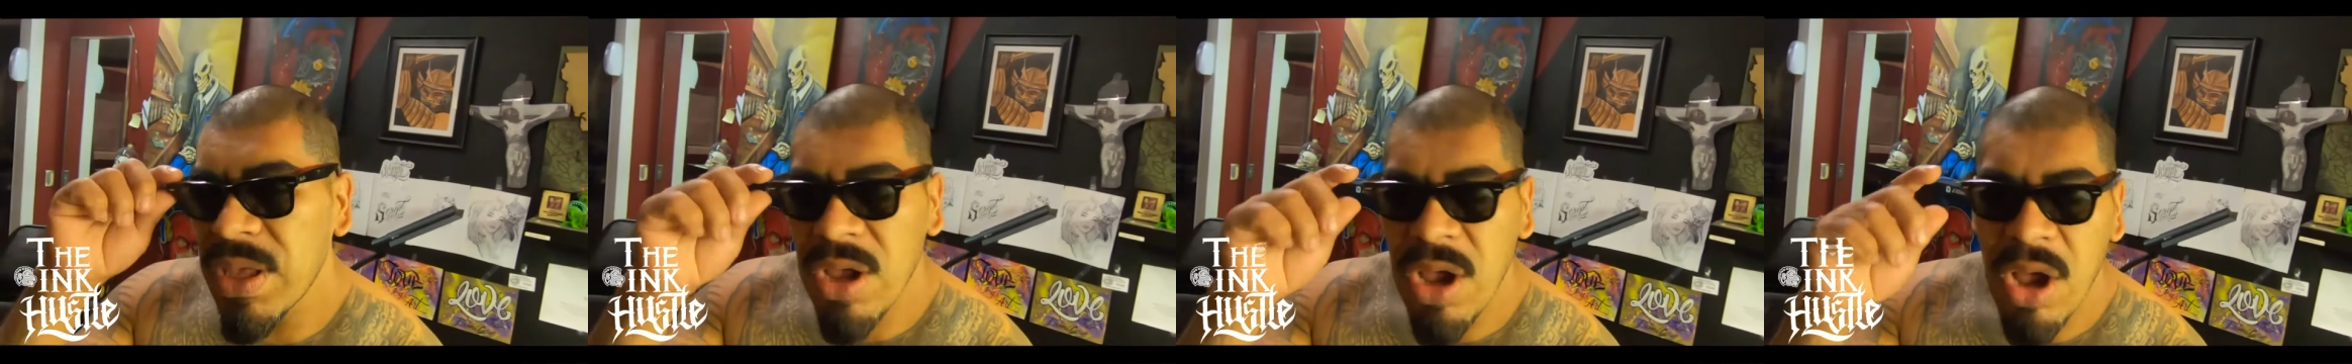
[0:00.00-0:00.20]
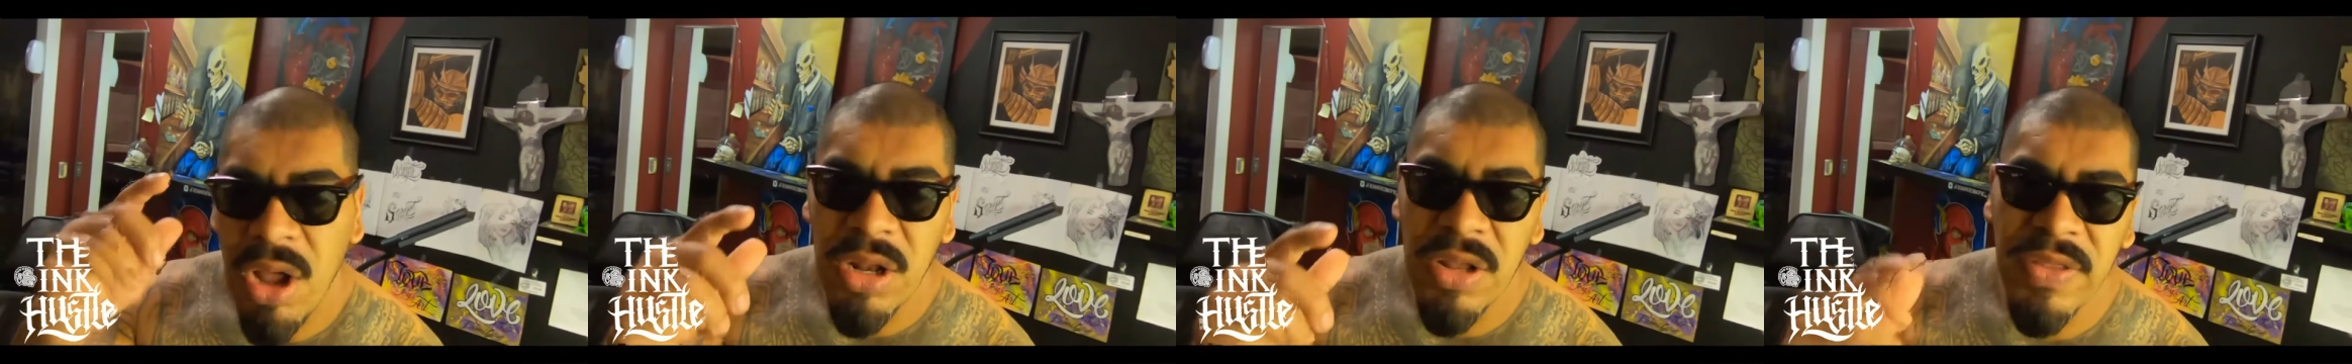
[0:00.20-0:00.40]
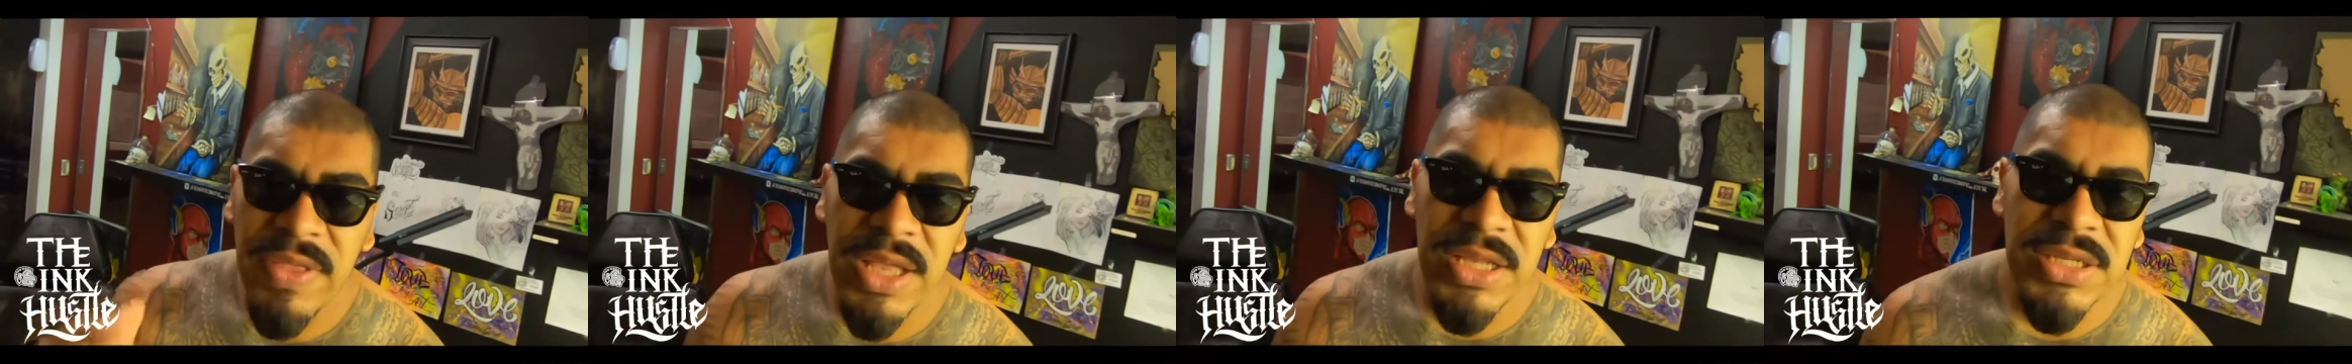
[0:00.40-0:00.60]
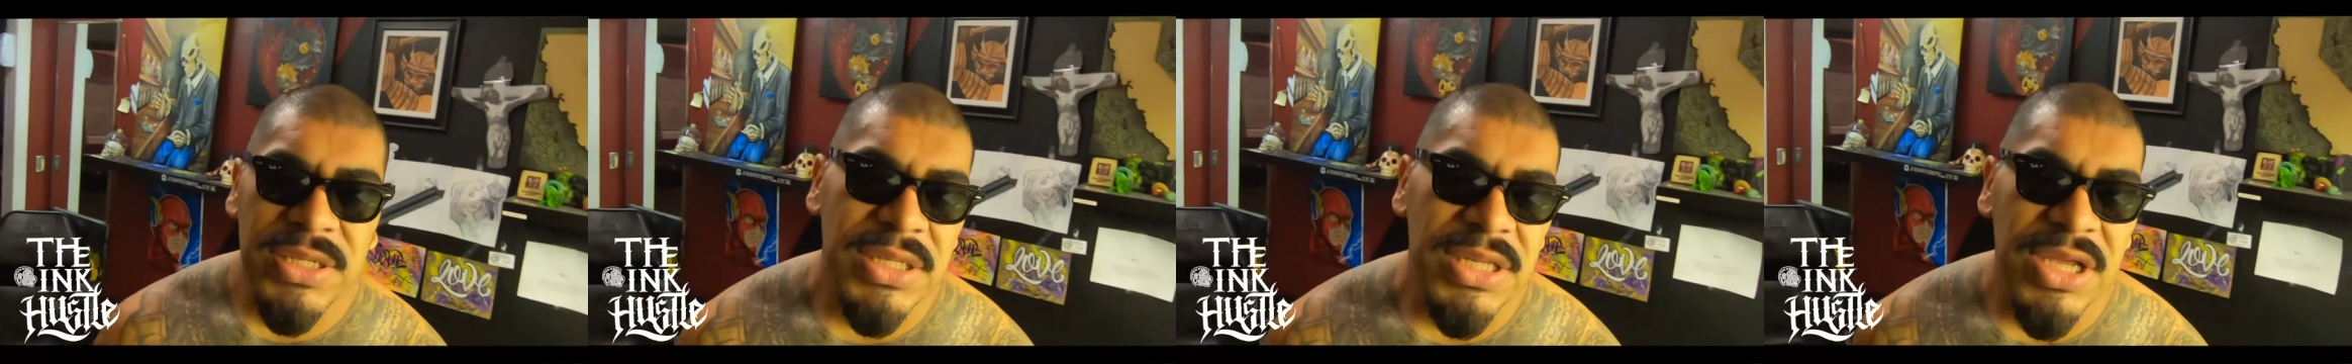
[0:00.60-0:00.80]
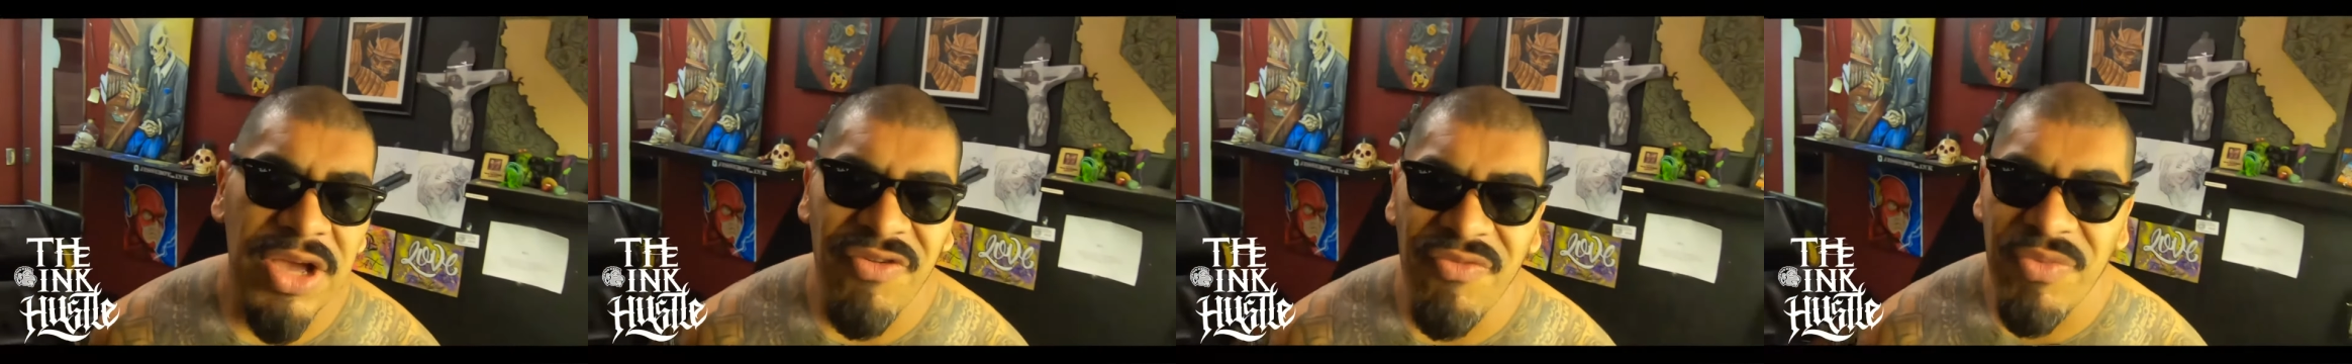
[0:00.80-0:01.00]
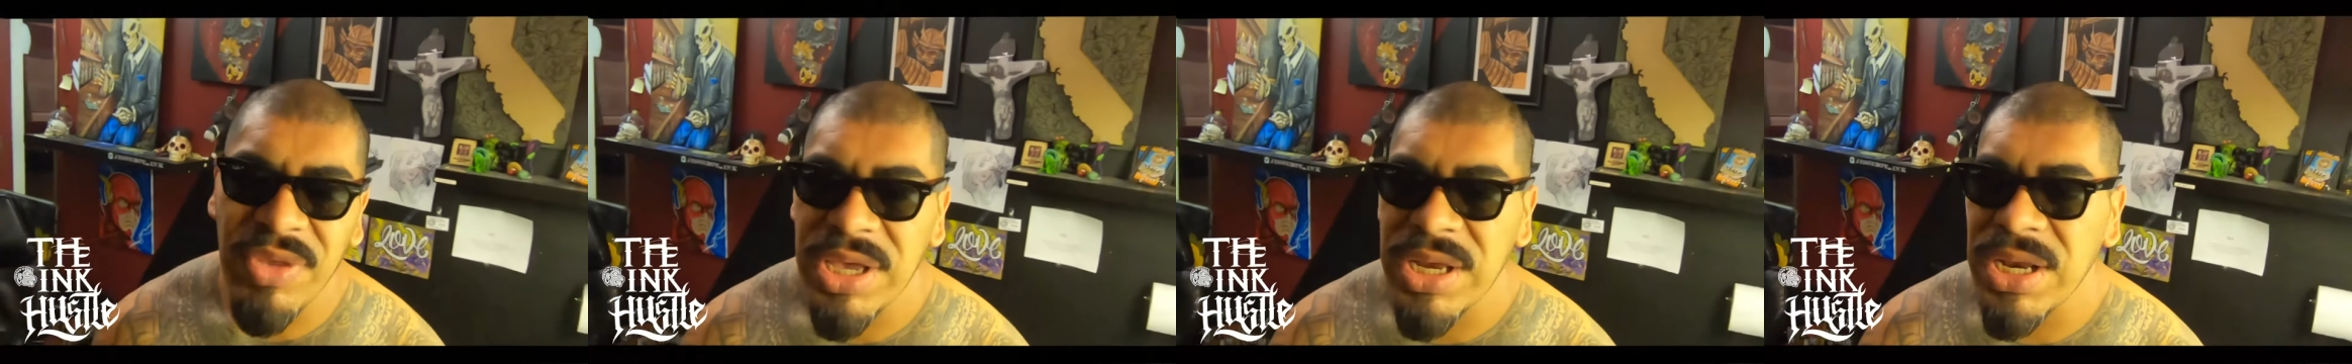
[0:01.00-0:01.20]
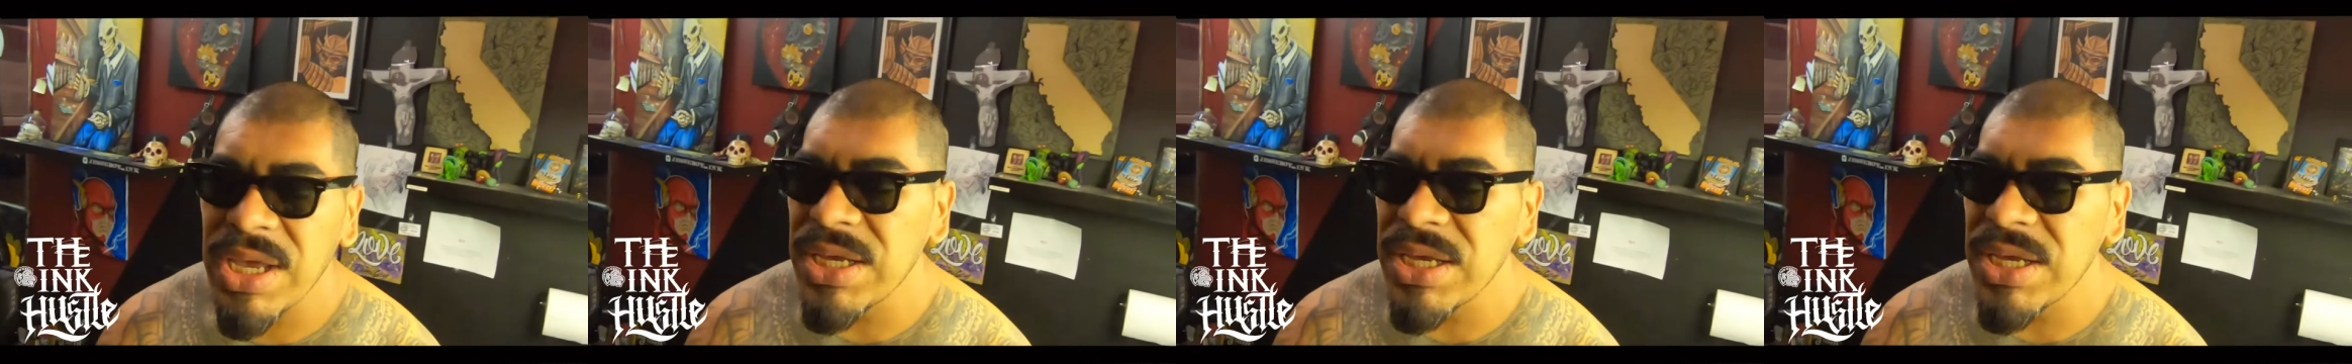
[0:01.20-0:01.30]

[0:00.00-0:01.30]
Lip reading: all of that stuff, man.